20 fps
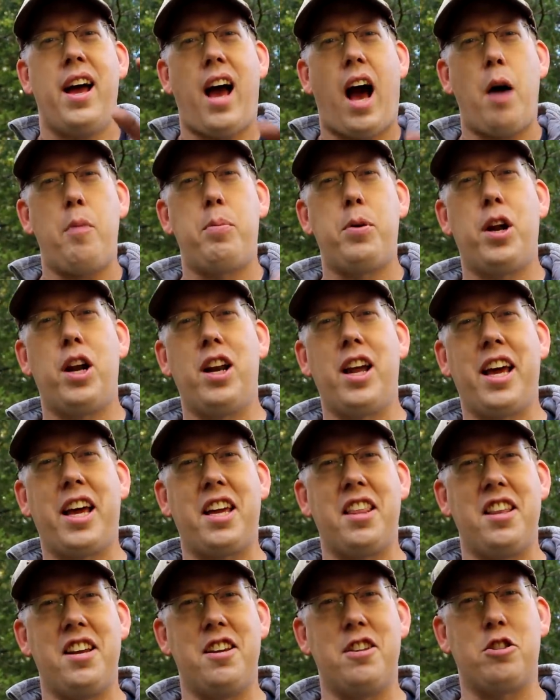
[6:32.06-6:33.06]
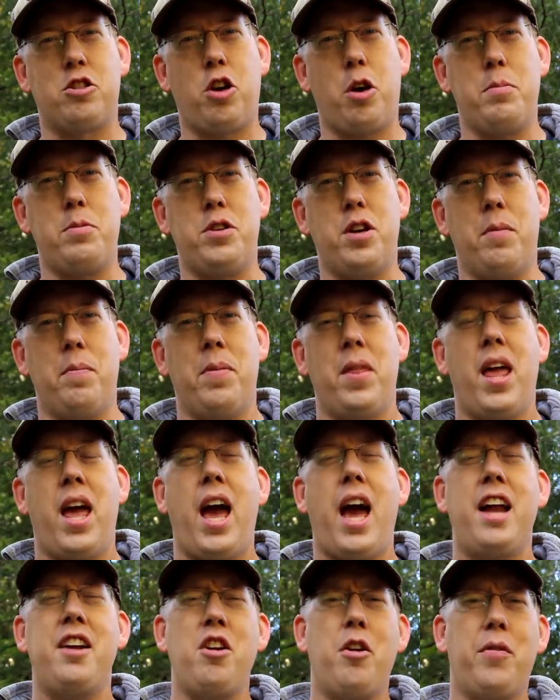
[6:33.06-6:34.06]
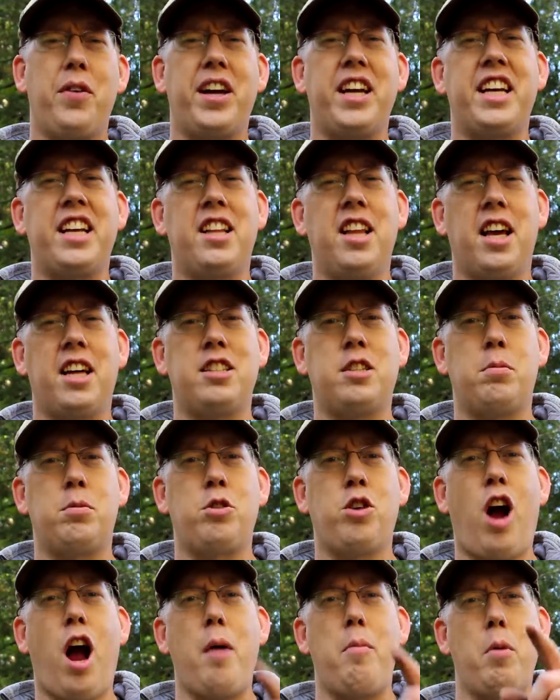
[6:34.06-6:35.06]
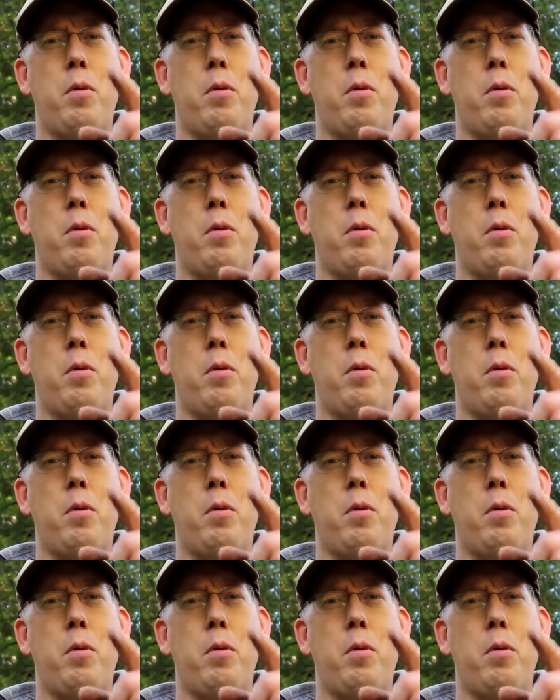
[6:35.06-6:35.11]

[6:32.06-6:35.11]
I'll put a link in the description. And don't forget to click subscribe.